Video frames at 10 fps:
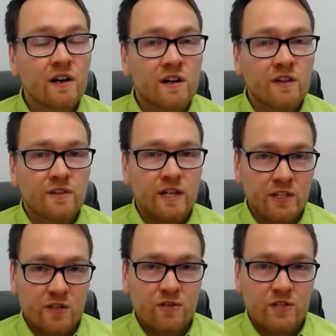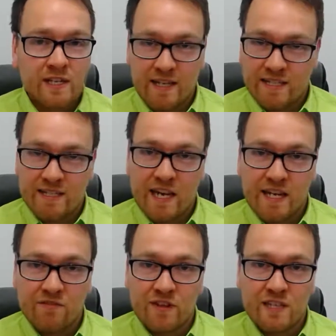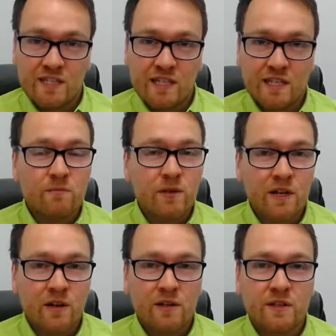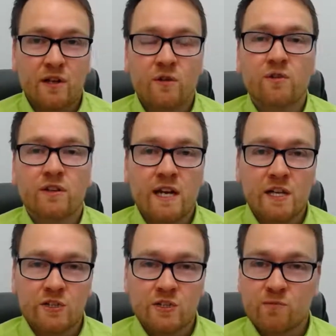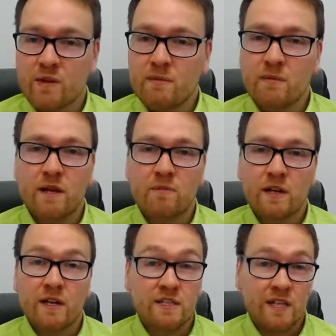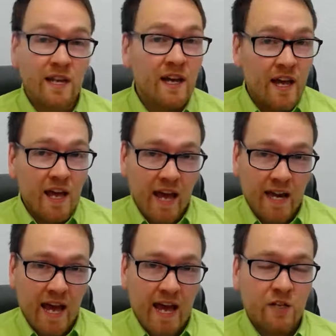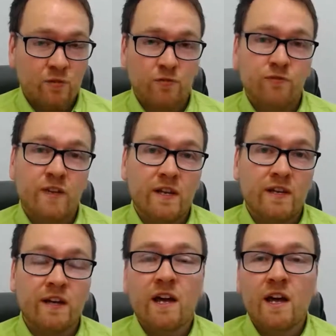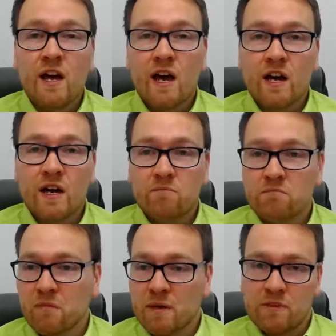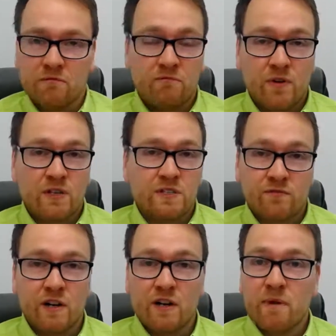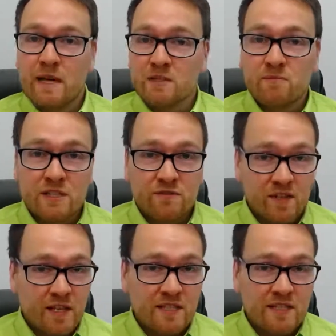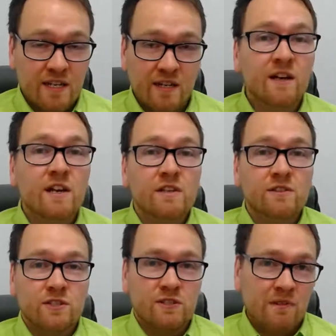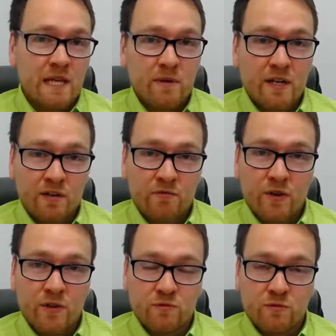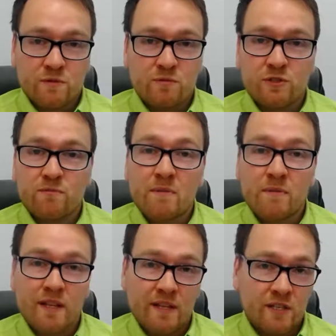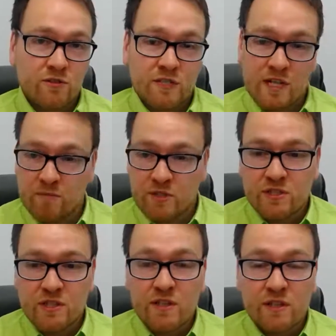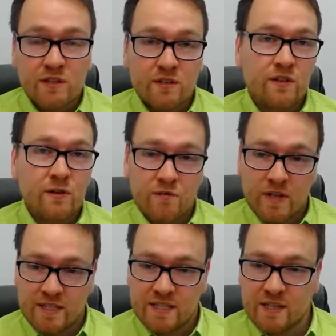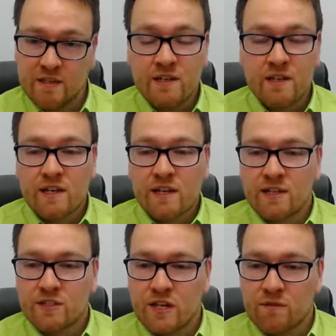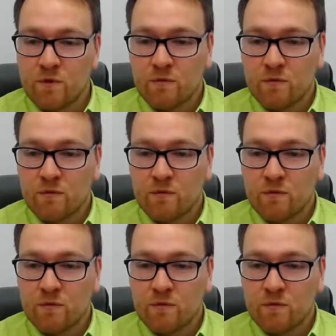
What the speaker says: there usually isn't any VAT, but there are the odd occasions where they might apply, say, an annual fee, might be £35 plus VAT. Just keep an eye out for those ones, but just remember that the interest elements, no VAT in general.